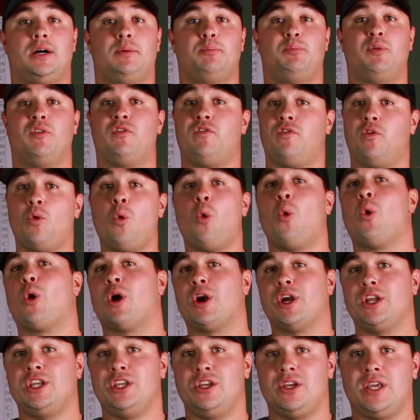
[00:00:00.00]

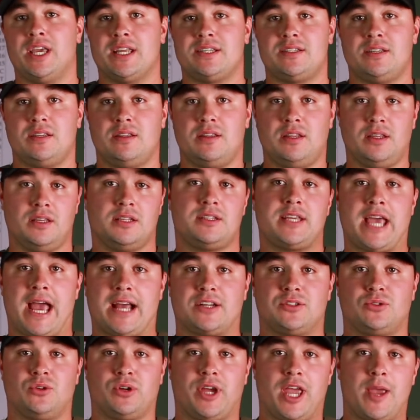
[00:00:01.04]
before you get to the
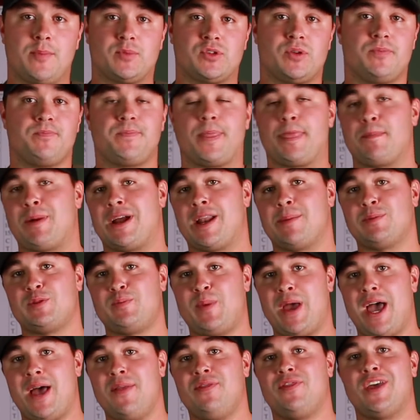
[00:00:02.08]
tactical games. My name is
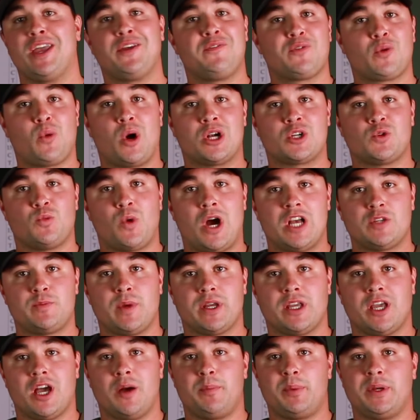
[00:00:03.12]
Ben. Thank you for watching Wise
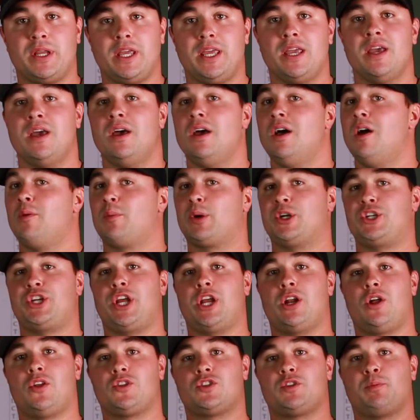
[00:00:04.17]
Men Company. Appreciate
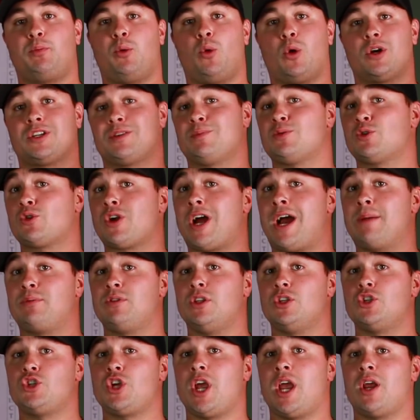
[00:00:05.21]
all the support. Subscribe to
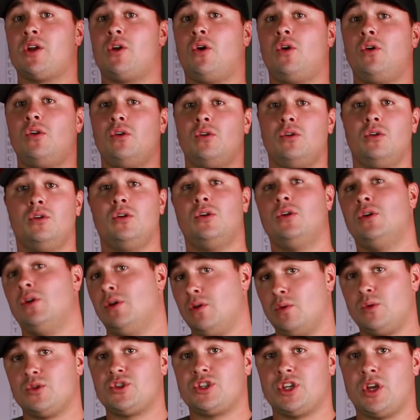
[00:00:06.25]
the channel.
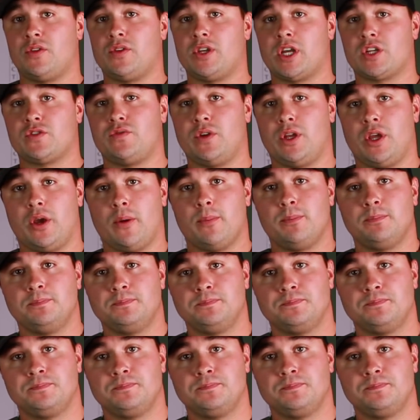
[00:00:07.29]
We'll see you on the next video.